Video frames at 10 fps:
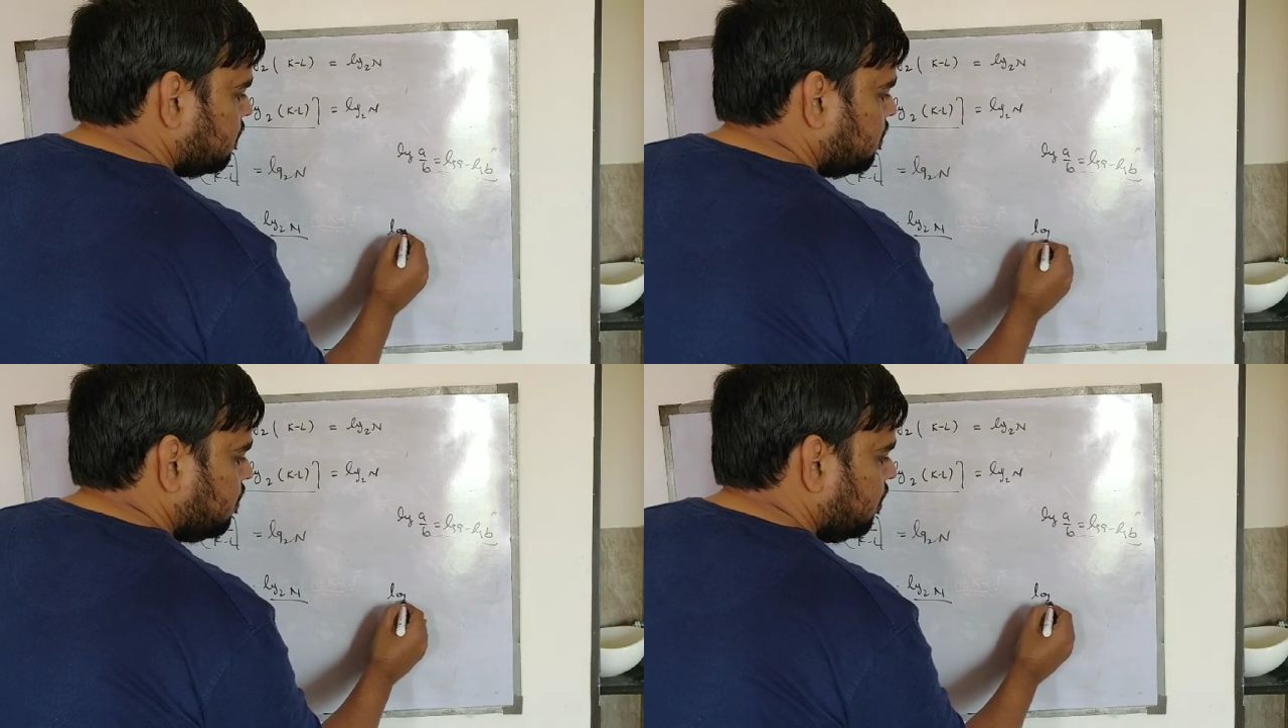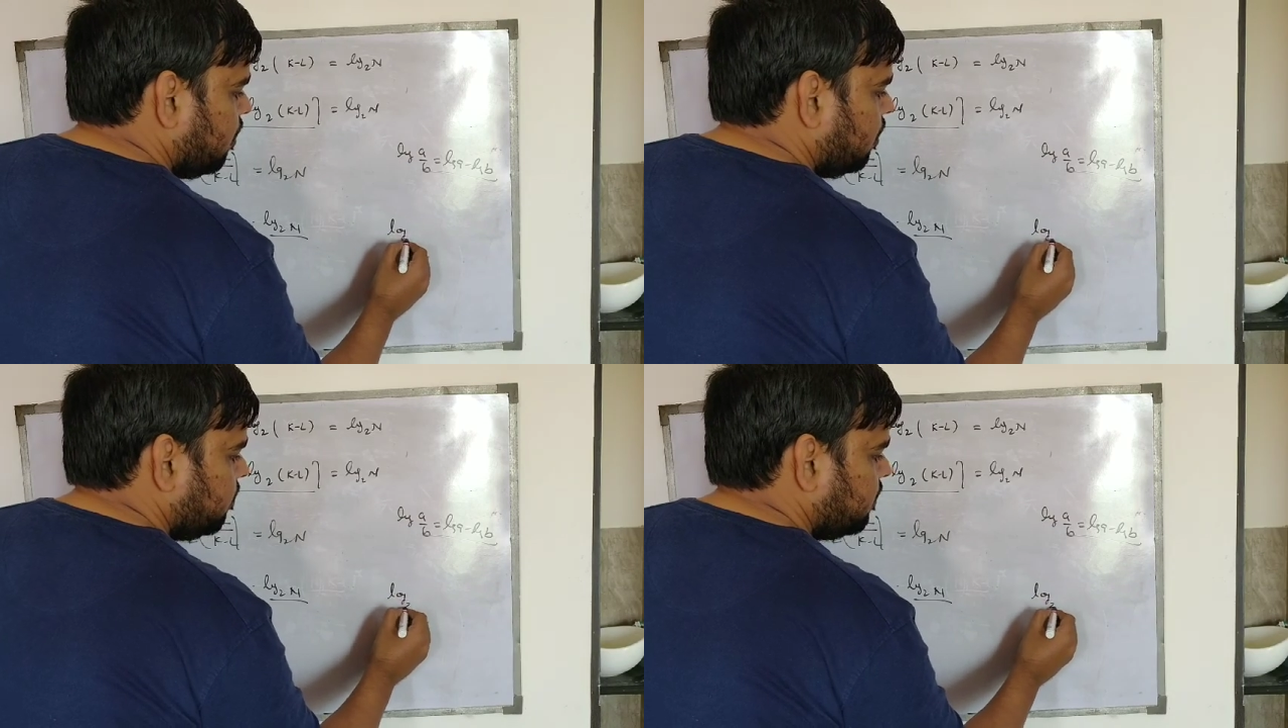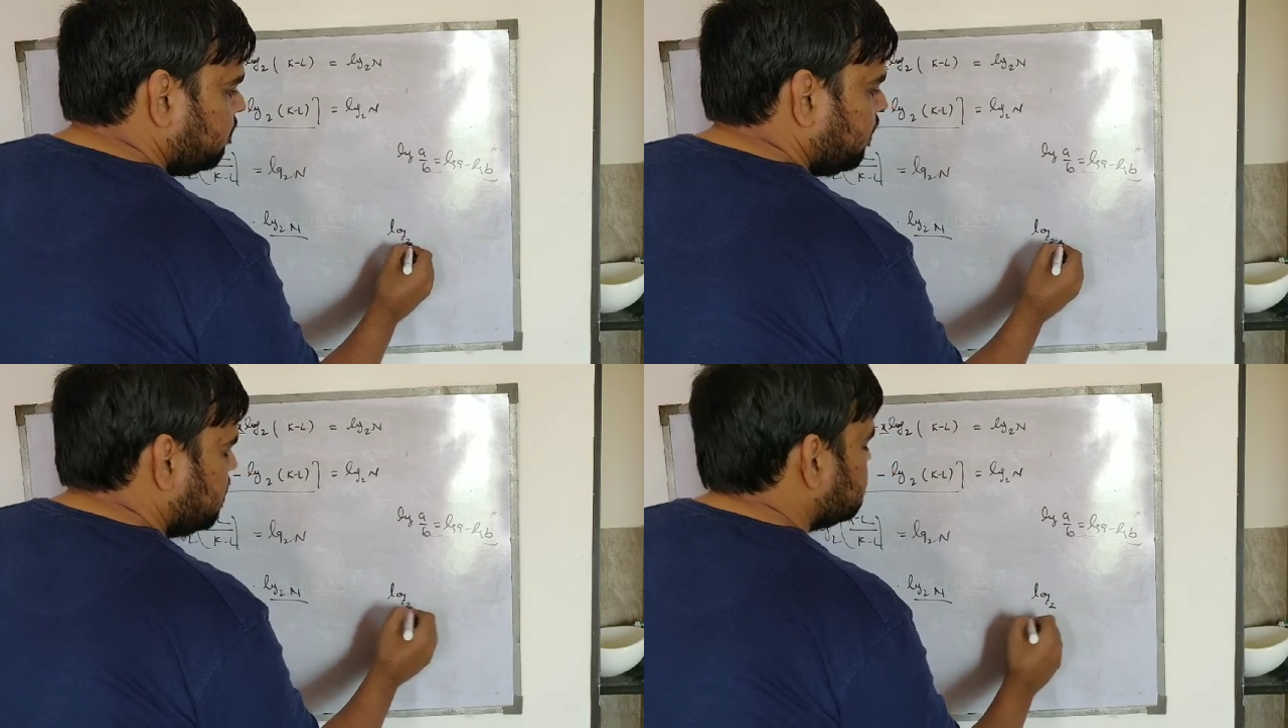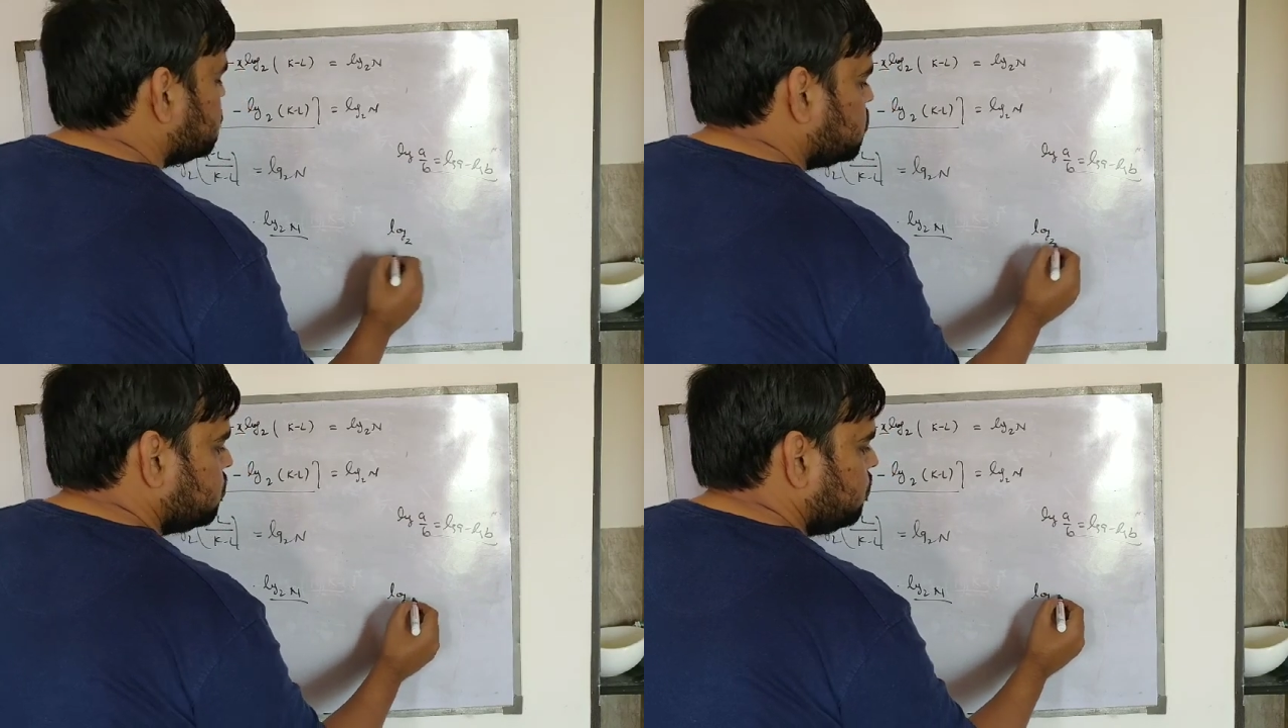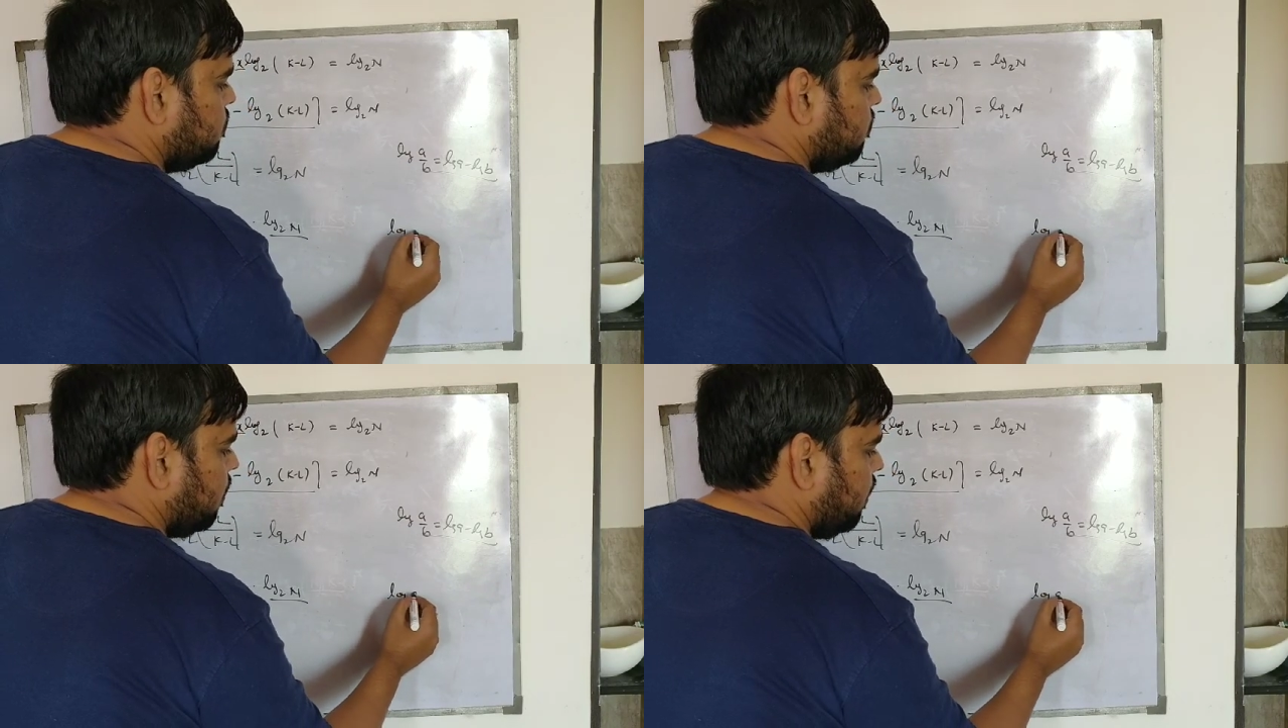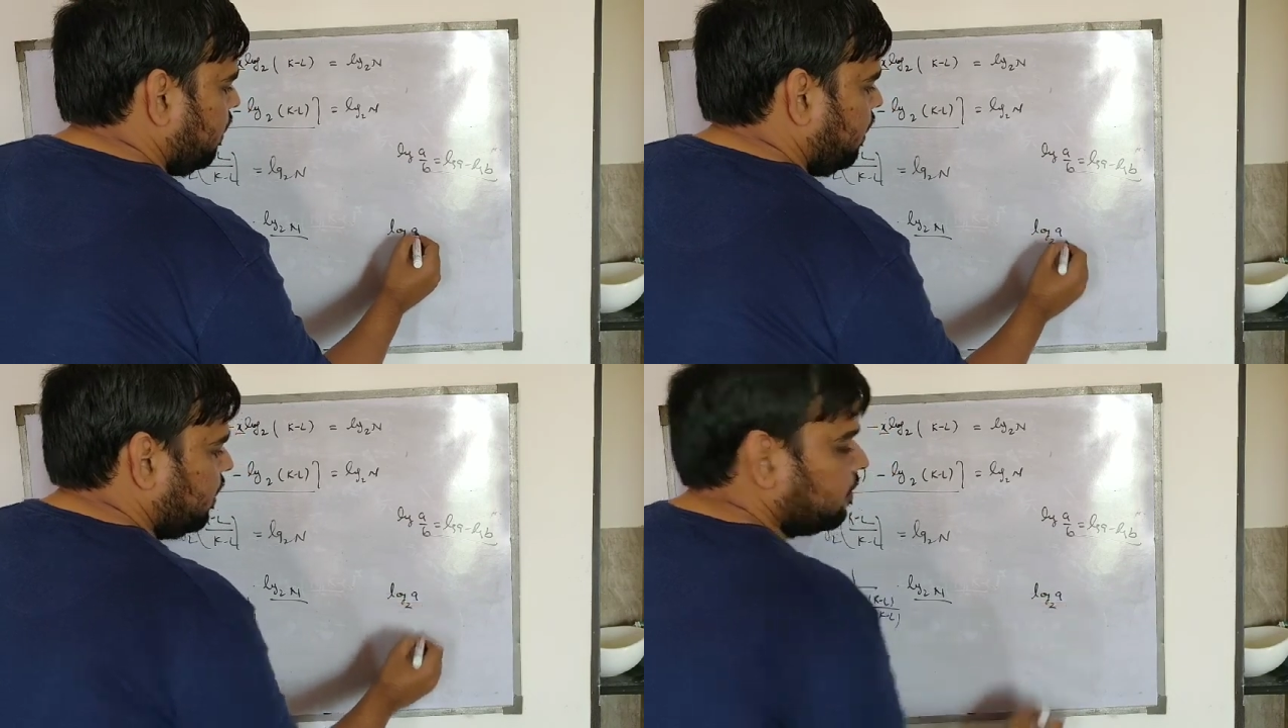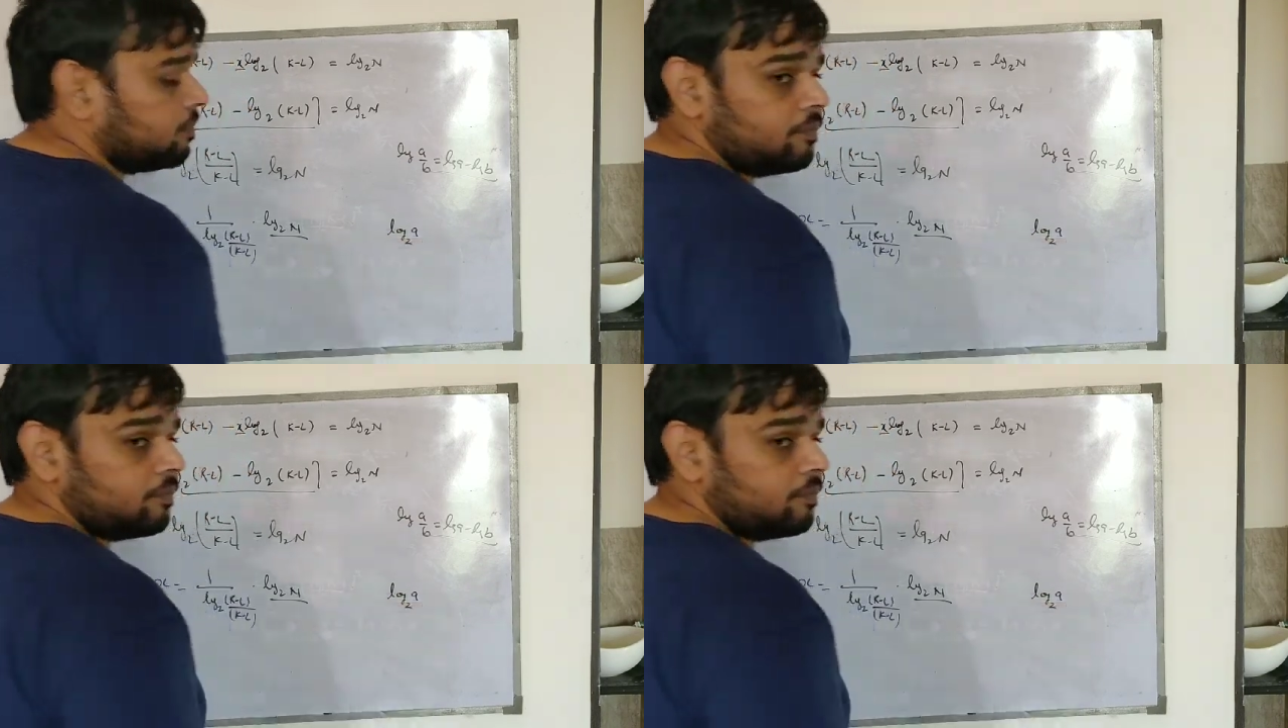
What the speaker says: log with base 2a,